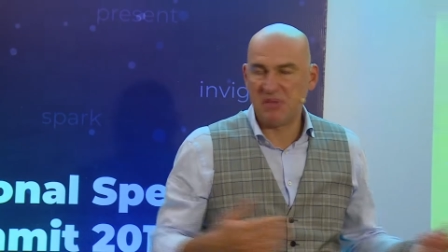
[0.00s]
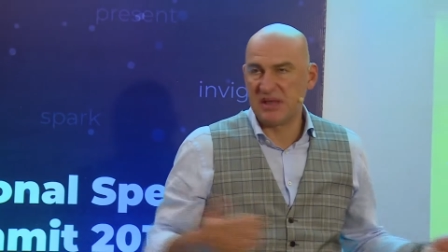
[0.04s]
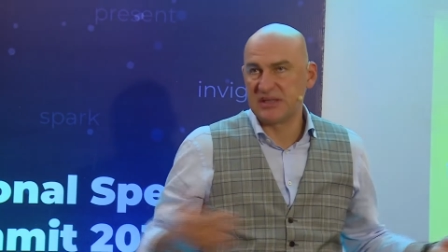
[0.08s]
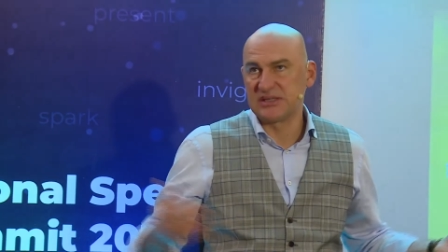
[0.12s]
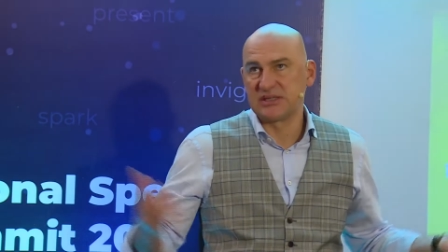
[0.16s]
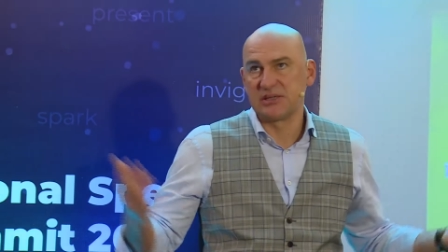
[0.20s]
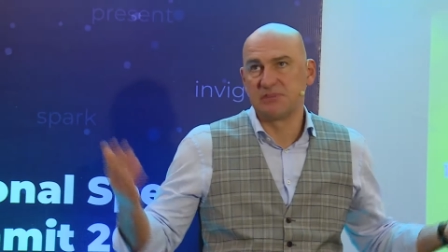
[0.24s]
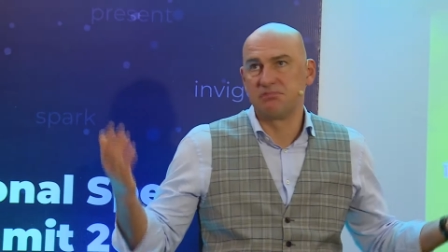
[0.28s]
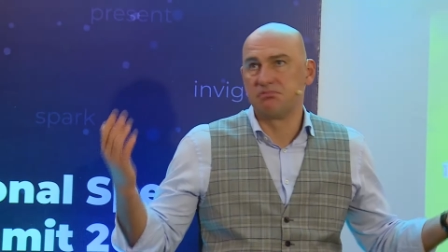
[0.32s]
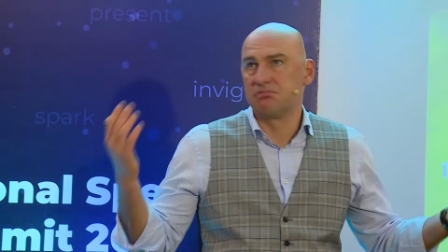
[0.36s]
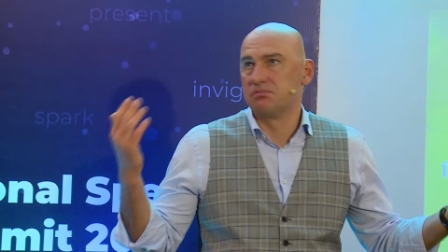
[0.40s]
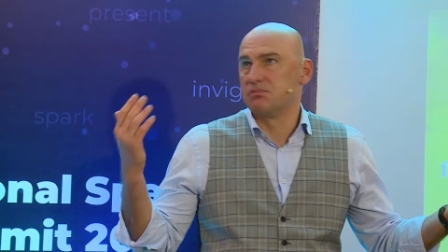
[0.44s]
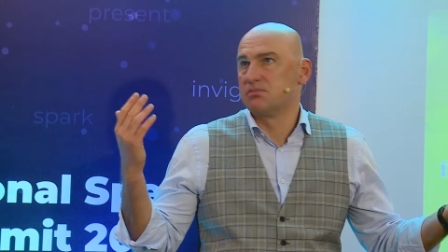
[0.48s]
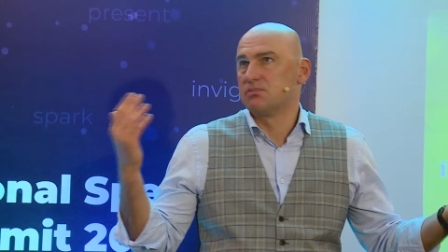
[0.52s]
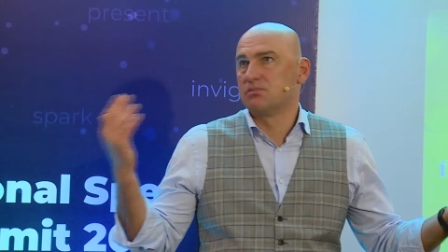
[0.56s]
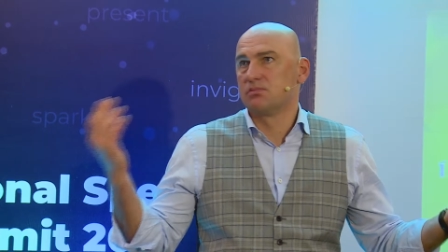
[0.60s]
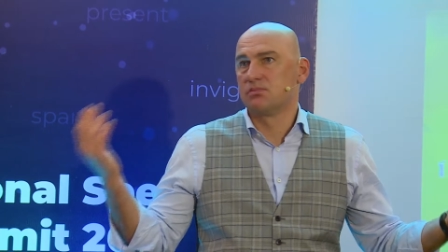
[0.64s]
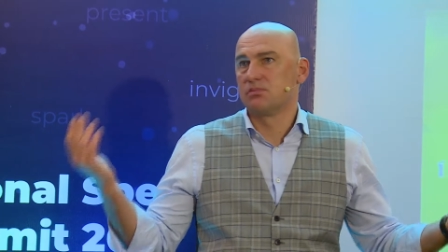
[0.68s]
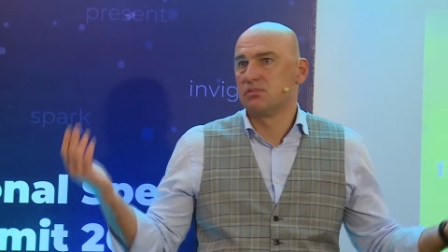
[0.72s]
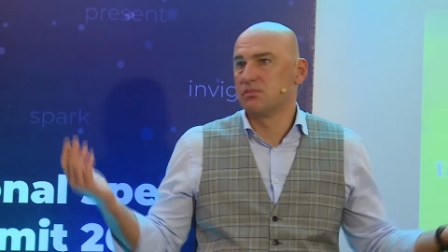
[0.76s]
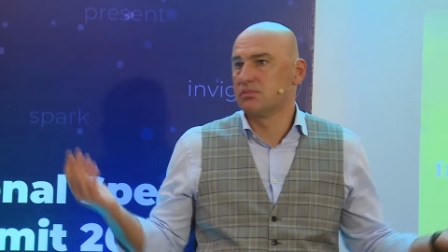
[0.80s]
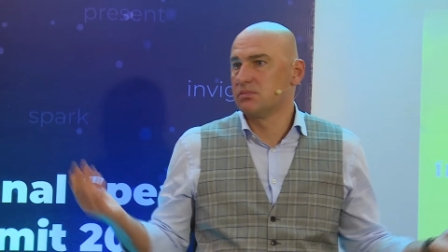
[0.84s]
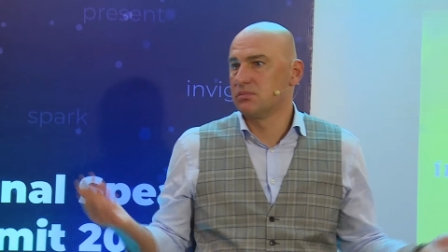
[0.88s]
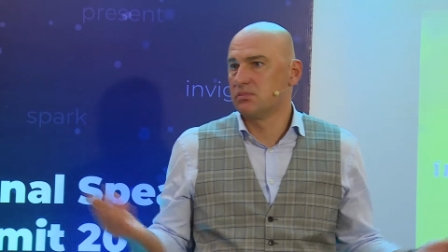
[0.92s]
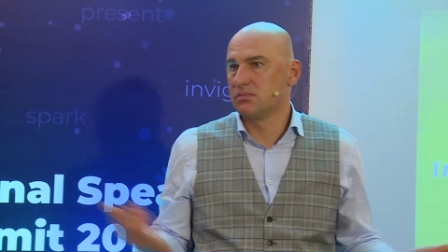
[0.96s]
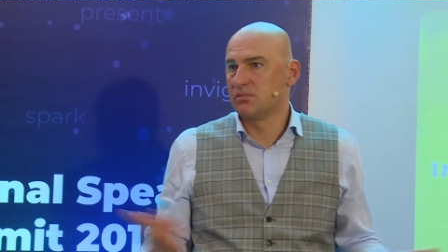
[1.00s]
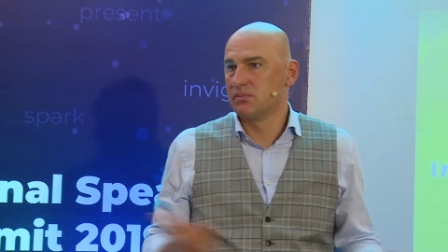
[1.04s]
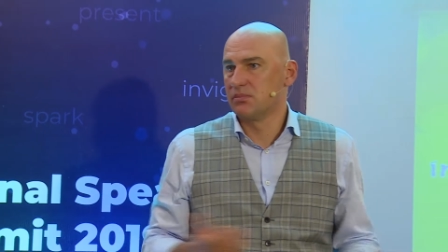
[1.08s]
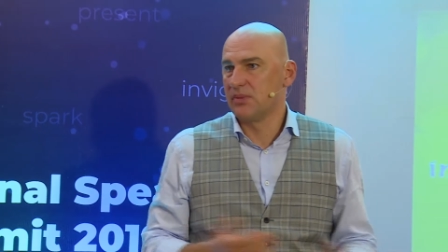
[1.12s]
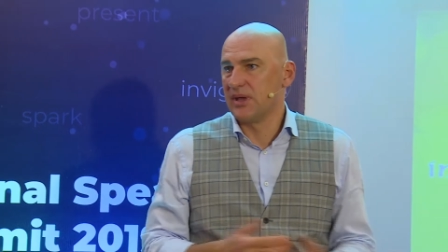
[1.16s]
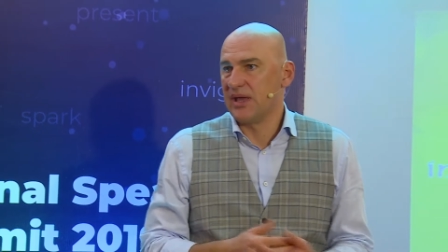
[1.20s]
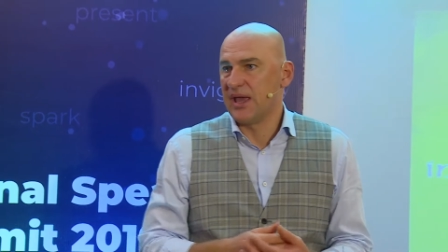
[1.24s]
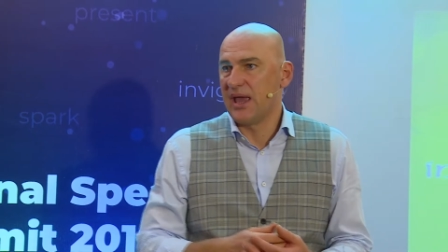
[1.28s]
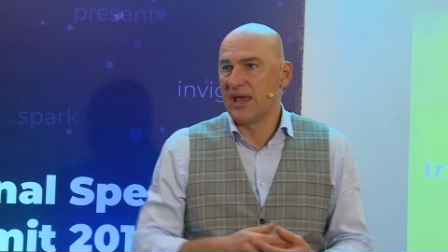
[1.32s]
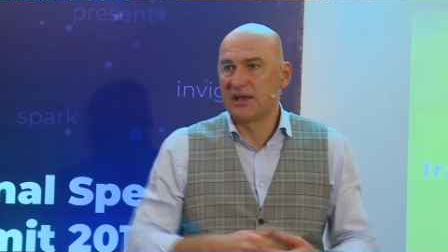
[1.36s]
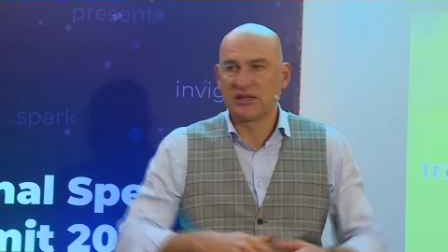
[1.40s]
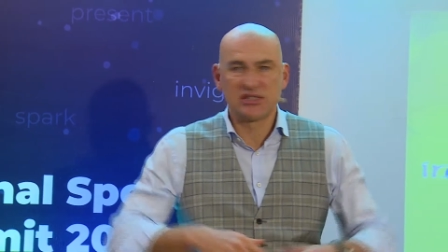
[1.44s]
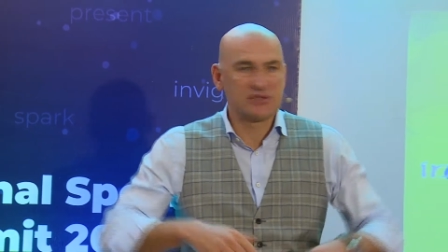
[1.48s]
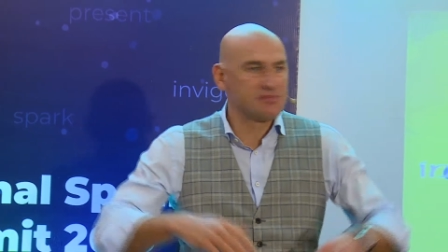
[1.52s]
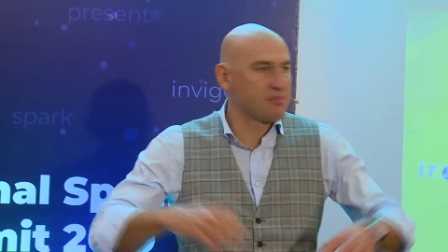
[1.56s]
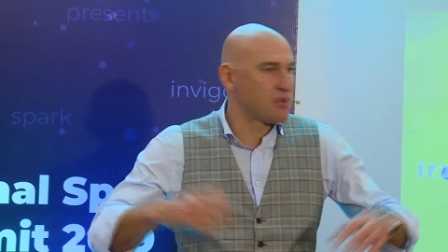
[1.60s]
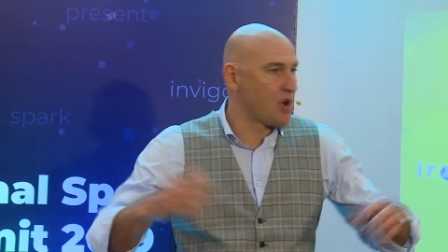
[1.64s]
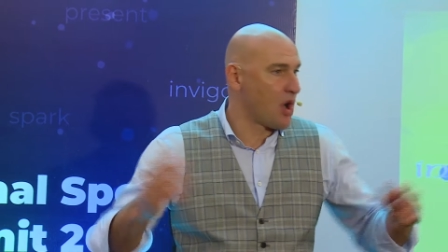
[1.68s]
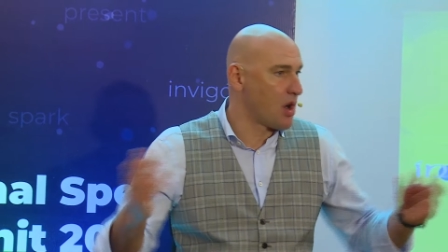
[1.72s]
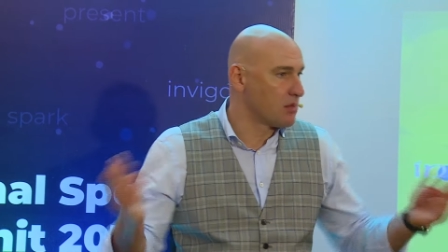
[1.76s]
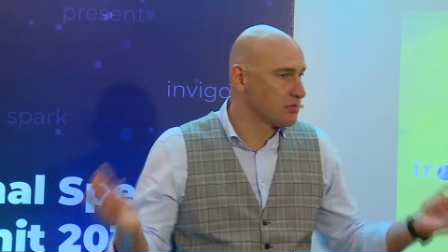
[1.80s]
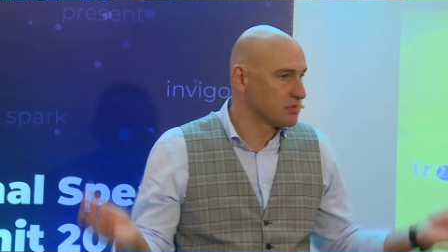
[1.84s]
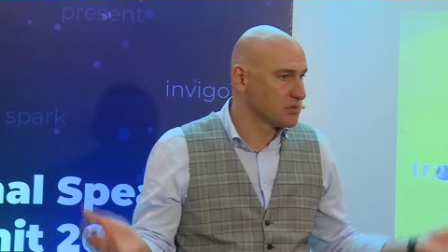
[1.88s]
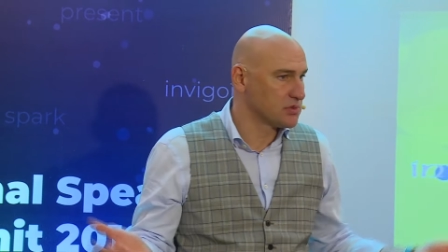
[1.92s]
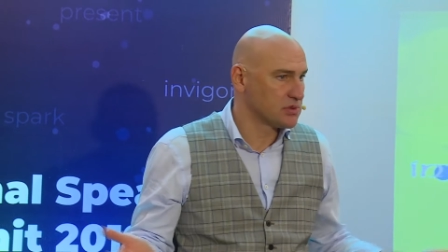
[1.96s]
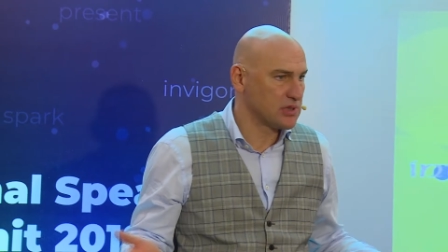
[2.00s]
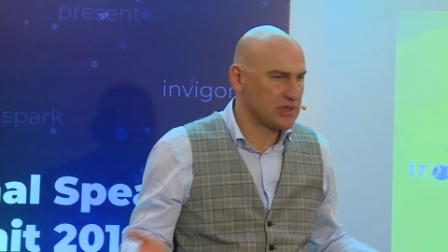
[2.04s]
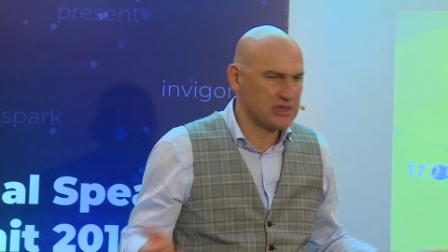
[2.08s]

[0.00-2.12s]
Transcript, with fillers: as an expound,